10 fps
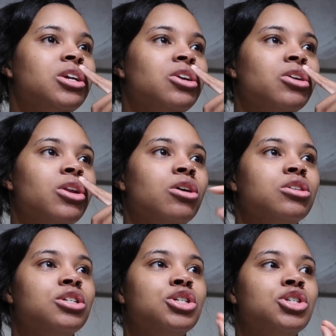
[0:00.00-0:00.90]
you
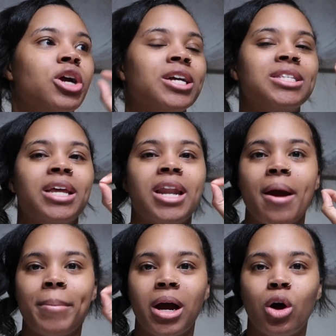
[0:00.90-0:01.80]
know, stressing
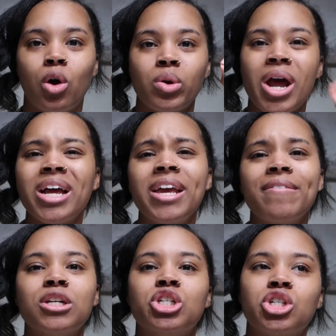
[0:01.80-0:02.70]
about, not
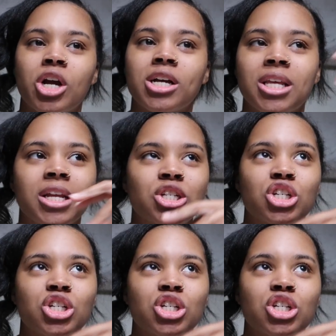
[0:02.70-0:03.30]
even stressing,